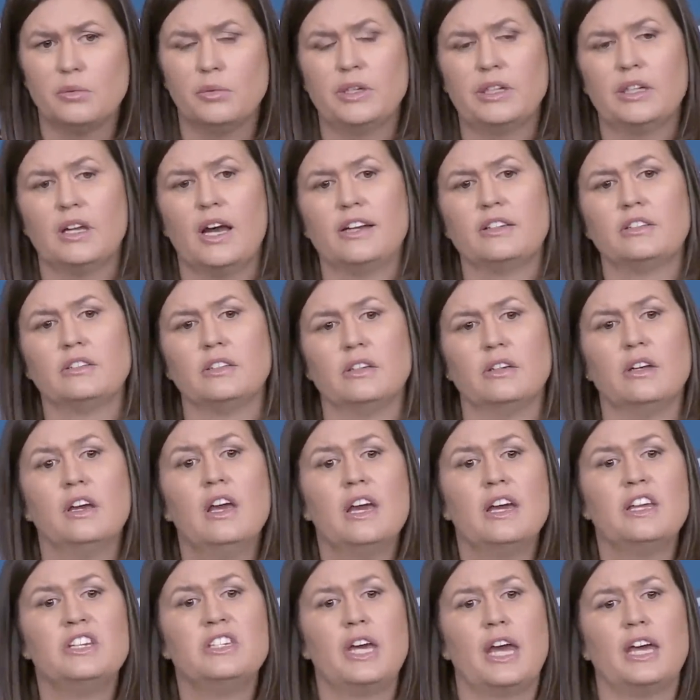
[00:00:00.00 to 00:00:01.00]
and we'd like to
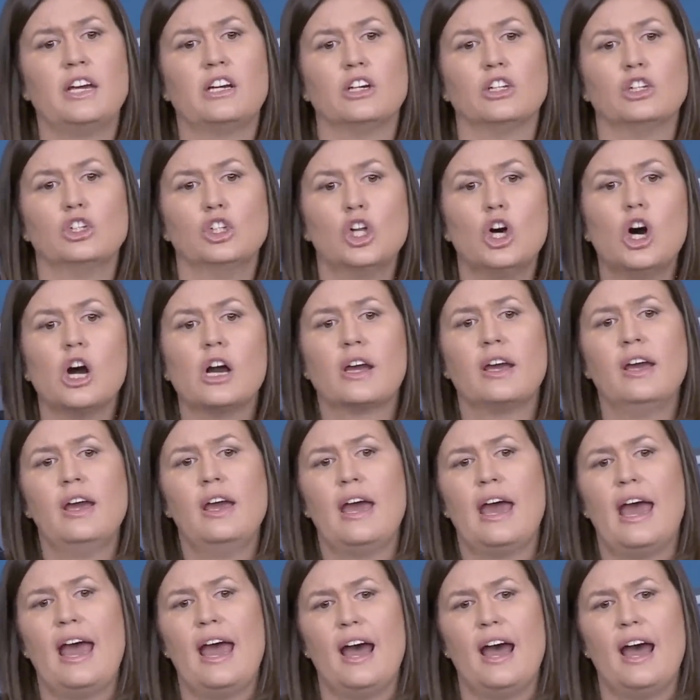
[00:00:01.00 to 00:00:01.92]
take a look